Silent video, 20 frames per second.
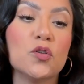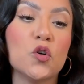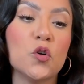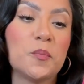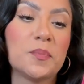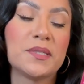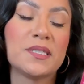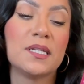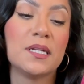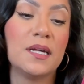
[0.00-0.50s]

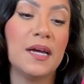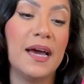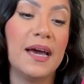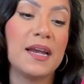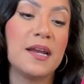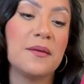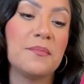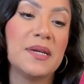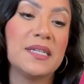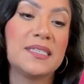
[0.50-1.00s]
oops, I
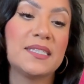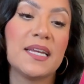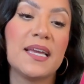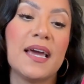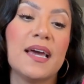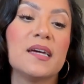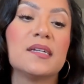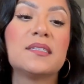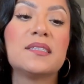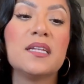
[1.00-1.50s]
didn't mean to
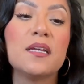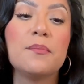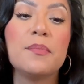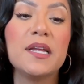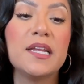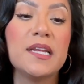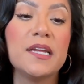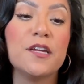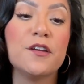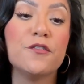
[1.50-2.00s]
get a
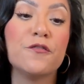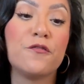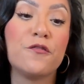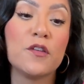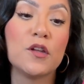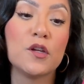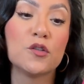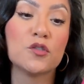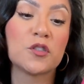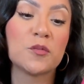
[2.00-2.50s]
CBD
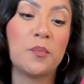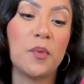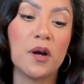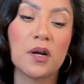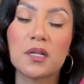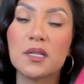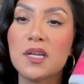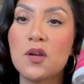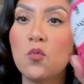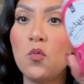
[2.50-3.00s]
infused
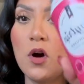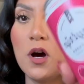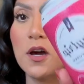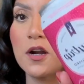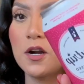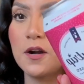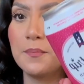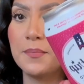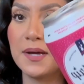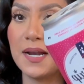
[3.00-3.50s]
sparkling
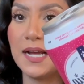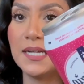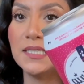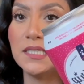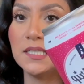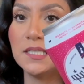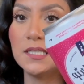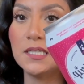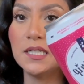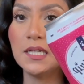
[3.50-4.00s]
water, but I
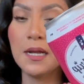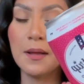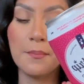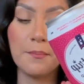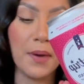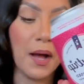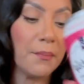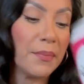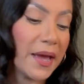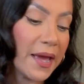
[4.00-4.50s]
did,
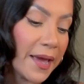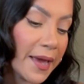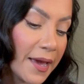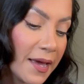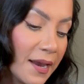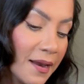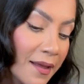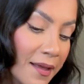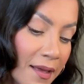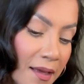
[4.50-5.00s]
my
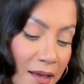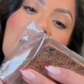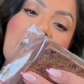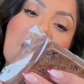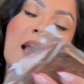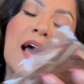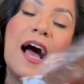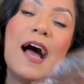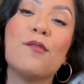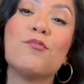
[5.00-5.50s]
bad.
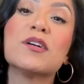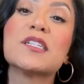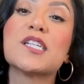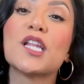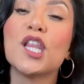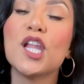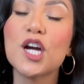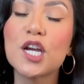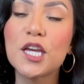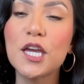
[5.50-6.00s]
I was
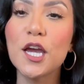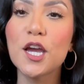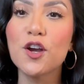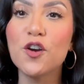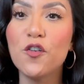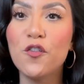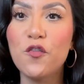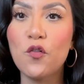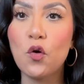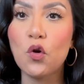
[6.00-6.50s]
looking
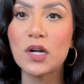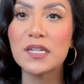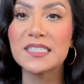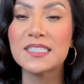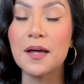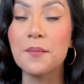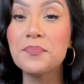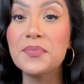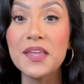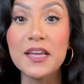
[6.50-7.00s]
for
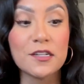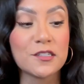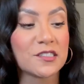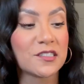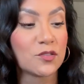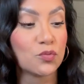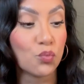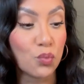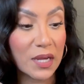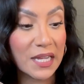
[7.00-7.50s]
something
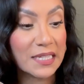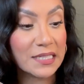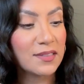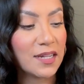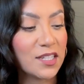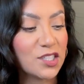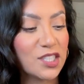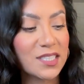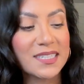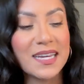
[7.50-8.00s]
sweet.
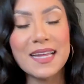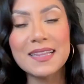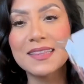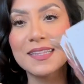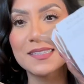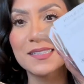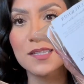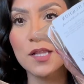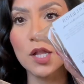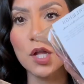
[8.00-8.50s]
I just got
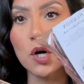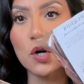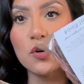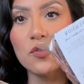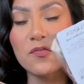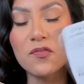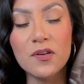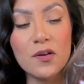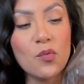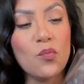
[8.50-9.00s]
this
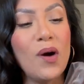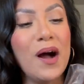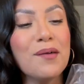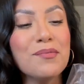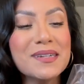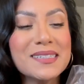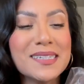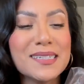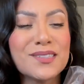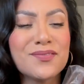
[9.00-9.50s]
loaf. Why
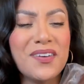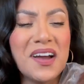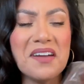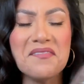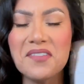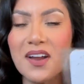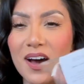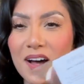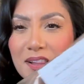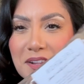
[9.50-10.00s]
was
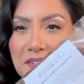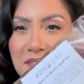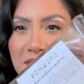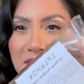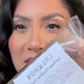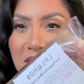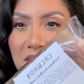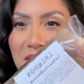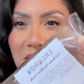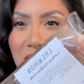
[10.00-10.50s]
this $5
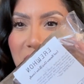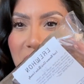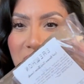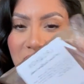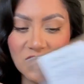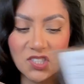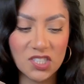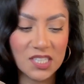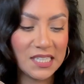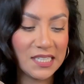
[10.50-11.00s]
though?
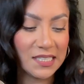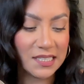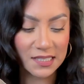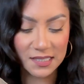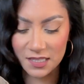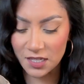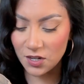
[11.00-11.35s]
Jeez,